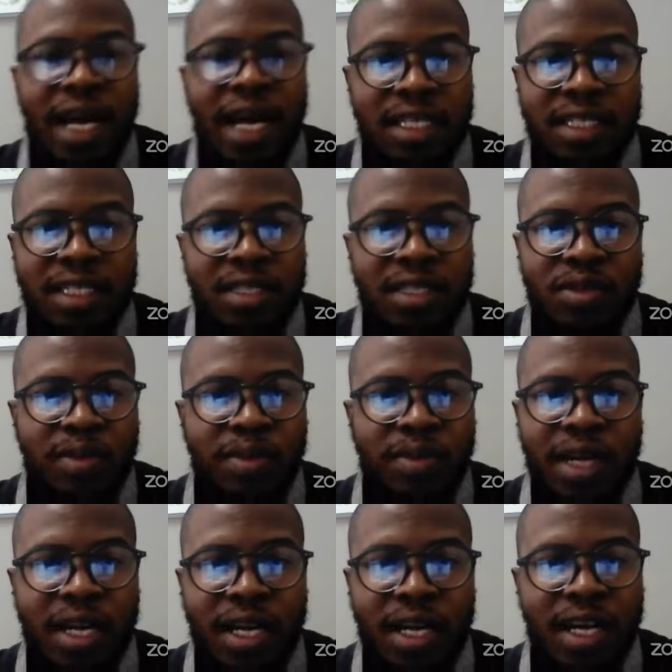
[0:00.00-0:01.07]
I can see you, but I
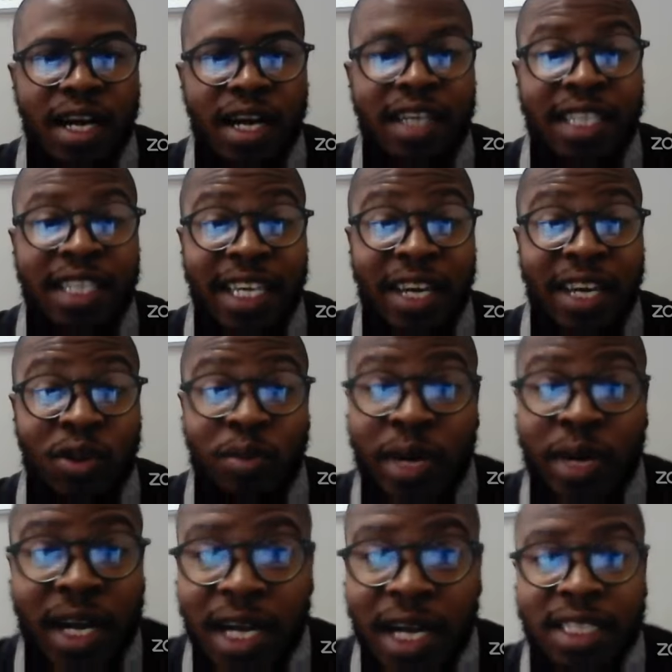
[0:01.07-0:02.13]
can, I can hear you, but
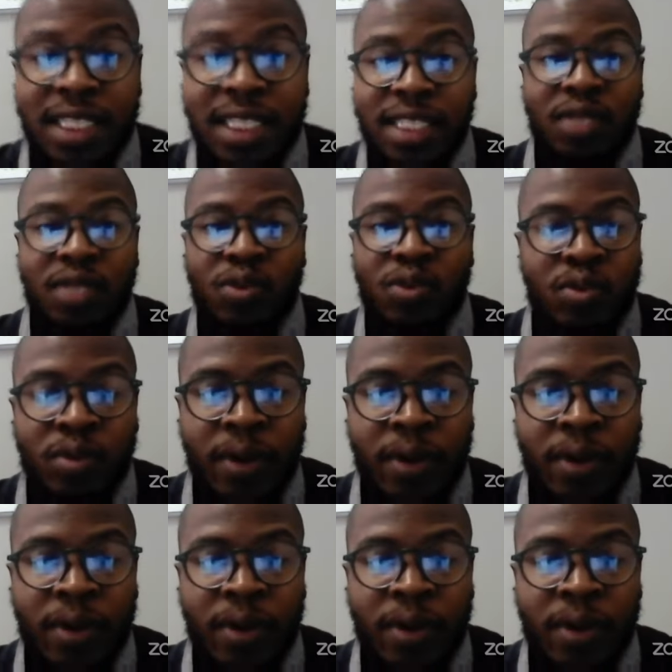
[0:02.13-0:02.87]
I can't see you.